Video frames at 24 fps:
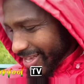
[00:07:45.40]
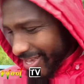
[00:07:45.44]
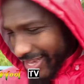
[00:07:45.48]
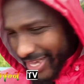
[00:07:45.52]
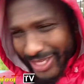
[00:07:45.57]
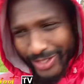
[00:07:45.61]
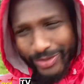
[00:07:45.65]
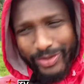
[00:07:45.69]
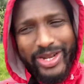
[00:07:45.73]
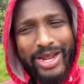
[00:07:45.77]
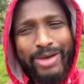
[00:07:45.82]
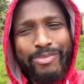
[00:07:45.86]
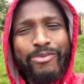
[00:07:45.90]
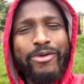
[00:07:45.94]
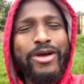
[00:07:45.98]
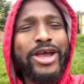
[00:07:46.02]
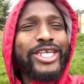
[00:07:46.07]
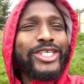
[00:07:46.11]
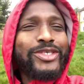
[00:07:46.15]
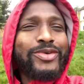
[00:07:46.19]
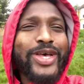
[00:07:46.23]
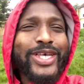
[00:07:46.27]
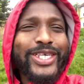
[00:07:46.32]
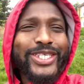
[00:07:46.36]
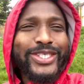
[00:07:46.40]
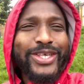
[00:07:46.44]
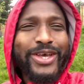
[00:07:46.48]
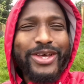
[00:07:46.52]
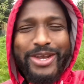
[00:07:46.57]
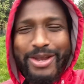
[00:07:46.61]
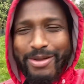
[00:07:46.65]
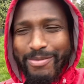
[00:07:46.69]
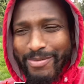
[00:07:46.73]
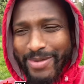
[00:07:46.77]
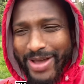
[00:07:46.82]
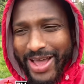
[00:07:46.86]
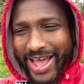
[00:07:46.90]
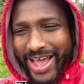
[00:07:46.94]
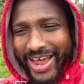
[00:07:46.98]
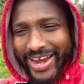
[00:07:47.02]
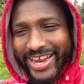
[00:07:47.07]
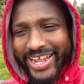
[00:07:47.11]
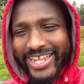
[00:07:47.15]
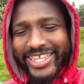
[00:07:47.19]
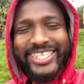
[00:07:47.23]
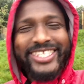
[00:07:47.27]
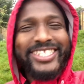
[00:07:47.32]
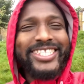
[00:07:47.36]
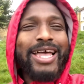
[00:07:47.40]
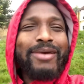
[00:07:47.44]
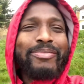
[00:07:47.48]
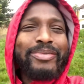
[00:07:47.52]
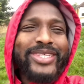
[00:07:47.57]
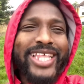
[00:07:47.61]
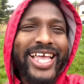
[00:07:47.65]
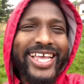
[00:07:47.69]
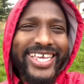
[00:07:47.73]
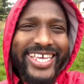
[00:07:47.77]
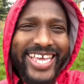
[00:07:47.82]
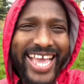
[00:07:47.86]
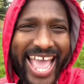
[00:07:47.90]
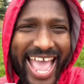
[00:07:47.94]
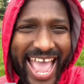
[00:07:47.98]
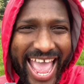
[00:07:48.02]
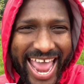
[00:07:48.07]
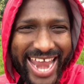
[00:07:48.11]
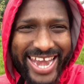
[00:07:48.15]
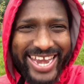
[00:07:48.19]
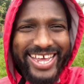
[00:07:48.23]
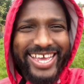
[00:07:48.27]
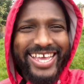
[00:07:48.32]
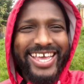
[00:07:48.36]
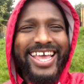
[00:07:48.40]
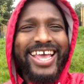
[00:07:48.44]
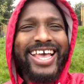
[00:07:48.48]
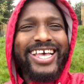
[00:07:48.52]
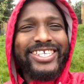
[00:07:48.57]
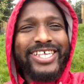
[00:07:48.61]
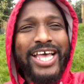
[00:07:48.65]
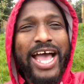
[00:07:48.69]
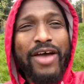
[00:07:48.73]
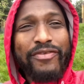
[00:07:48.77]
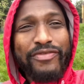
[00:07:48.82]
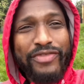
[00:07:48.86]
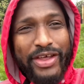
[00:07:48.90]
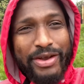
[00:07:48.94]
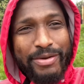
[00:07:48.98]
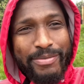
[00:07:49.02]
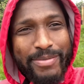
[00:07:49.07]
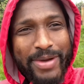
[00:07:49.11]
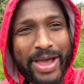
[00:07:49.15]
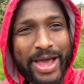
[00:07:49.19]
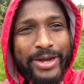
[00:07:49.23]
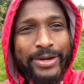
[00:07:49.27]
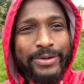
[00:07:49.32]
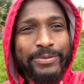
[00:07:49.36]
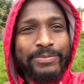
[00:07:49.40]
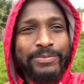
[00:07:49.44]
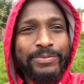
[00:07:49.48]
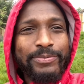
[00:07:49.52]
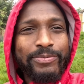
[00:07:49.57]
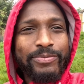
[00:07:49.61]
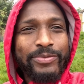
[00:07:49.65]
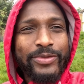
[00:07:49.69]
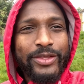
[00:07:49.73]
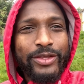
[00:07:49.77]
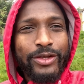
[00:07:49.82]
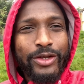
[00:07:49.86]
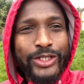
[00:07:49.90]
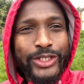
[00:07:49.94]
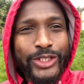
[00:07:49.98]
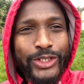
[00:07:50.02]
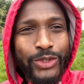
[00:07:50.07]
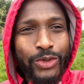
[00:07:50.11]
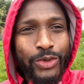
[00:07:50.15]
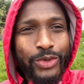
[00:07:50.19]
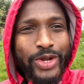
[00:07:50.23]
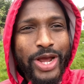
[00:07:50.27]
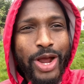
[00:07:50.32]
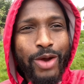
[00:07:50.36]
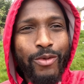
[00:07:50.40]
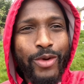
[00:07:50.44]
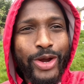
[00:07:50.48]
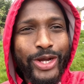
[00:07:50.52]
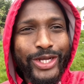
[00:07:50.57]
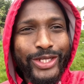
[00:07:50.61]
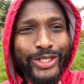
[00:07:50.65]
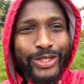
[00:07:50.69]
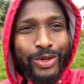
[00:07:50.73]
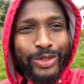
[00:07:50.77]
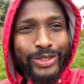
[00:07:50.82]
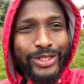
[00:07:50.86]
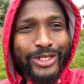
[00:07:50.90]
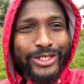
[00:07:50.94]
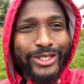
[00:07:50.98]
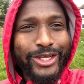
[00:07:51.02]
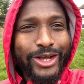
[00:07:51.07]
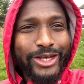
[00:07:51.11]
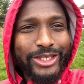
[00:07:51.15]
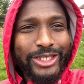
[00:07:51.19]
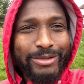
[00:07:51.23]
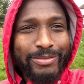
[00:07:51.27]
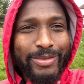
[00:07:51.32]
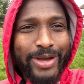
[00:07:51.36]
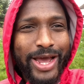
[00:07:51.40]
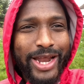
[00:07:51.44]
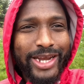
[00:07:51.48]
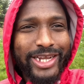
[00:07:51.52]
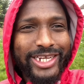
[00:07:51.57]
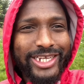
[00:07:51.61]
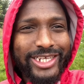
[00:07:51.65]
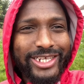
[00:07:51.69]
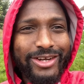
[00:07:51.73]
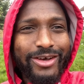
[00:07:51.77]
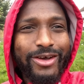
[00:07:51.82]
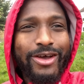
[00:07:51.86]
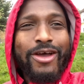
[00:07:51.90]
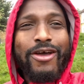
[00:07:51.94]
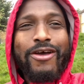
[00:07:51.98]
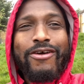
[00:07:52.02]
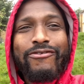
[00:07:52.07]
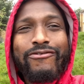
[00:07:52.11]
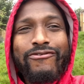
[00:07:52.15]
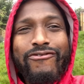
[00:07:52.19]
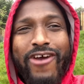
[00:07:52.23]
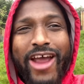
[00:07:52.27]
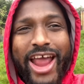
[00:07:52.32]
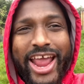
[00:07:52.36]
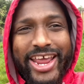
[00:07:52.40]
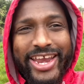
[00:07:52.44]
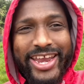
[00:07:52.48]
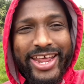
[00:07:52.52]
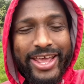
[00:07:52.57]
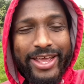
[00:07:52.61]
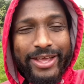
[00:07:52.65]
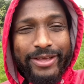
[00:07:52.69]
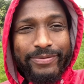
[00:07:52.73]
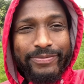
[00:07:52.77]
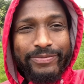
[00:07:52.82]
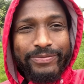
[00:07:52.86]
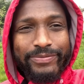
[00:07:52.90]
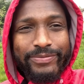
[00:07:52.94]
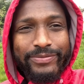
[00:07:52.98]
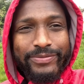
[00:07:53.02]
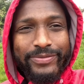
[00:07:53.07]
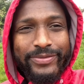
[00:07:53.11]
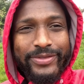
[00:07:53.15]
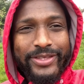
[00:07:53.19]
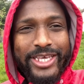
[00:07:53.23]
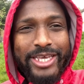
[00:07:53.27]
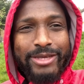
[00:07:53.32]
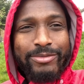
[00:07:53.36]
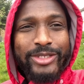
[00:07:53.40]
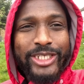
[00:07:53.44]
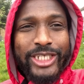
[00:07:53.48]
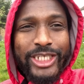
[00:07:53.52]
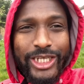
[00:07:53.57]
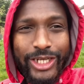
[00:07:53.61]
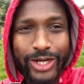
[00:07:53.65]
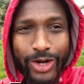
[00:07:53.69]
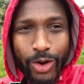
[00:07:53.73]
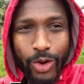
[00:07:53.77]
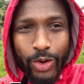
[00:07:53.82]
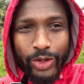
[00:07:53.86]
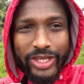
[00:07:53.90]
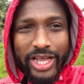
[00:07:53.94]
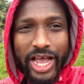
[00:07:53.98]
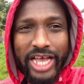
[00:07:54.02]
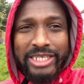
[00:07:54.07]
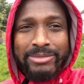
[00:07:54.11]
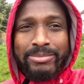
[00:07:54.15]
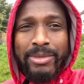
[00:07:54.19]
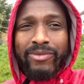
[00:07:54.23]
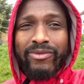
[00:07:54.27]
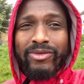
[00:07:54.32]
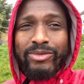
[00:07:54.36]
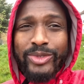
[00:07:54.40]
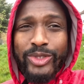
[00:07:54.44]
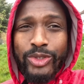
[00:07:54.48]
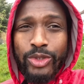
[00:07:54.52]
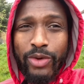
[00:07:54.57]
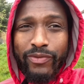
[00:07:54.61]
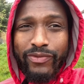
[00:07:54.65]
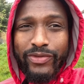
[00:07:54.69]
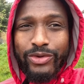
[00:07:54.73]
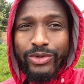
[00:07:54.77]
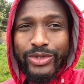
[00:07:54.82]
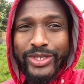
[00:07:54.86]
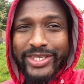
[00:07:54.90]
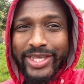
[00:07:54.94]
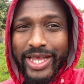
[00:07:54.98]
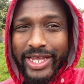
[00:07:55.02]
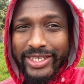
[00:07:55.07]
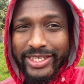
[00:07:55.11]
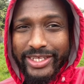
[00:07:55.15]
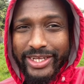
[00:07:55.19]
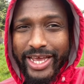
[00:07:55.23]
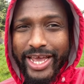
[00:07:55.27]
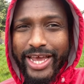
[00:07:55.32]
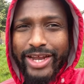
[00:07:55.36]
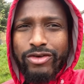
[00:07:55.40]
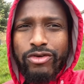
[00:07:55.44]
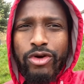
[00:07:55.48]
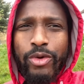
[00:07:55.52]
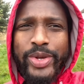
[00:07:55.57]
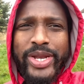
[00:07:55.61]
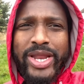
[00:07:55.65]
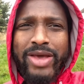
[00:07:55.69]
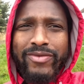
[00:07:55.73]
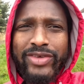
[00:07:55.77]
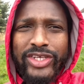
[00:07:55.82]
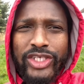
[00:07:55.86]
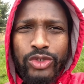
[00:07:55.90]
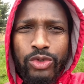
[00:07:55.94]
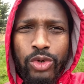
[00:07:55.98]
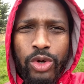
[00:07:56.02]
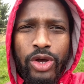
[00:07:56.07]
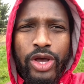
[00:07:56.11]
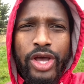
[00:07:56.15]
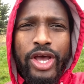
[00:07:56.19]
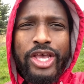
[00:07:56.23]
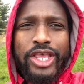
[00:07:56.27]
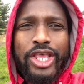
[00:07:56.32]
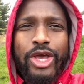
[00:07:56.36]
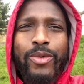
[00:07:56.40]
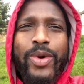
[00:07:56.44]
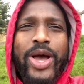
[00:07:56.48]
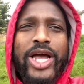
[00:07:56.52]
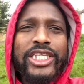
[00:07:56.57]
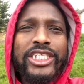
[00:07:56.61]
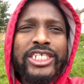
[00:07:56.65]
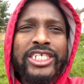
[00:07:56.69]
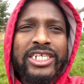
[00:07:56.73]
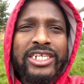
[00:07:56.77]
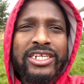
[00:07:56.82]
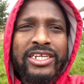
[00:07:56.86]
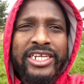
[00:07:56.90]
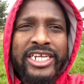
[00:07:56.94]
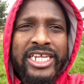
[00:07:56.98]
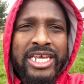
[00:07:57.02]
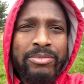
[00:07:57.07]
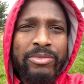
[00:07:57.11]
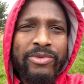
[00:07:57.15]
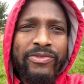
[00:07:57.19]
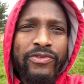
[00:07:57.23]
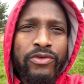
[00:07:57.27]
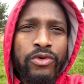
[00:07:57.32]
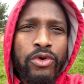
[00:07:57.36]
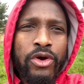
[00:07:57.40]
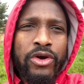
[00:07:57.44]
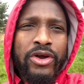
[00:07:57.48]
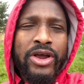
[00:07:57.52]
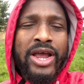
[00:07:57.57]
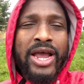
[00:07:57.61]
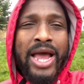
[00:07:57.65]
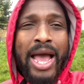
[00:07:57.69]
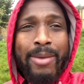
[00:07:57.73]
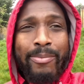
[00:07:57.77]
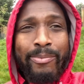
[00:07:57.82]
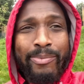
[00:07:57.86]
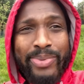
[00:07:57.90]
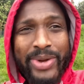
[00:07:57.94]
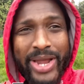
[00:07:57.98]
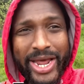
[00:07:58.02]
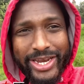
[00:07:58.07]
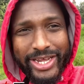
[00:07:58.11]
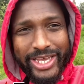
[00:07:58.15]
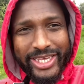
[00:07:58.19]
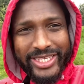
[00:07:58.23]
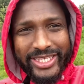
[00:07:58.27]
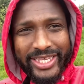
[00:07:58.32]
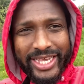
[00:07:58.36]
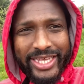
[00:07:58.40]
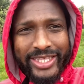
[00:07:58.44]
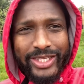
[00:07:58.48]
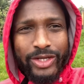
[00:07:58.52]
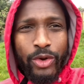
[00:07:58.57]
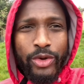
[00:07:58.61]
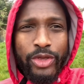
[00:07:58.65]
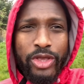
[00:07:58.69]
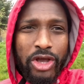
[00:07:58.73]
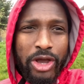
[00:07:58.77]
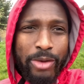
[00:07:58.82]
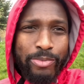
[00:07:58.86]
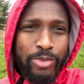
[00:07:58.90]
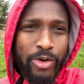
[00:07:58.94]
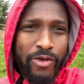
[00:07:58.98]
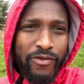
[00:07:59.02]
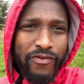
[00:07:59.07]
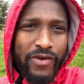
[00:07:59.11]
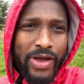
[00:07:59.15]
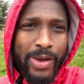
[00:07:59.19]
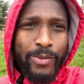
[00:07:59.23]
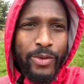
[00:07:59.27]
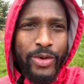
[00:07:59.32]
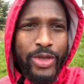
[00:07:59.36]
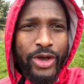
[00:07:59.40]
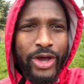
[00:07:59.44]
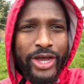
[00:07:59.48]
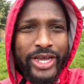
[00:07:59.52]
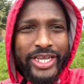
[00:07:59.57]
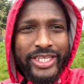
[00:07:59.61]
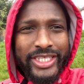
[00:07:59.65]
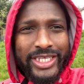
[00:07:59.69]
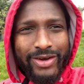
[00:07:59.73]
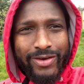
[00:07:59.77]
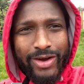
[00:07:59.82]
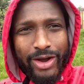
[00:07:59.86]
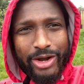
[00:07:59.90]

is when I praise you on Sunday morning. Stop it again. So after the man Go studio and work it out till Thursday morning, you know. Friday, him chill out because him have him show for the Saturday. No, we never show. You want to chill the day before and plan your set or you go perform or you go interact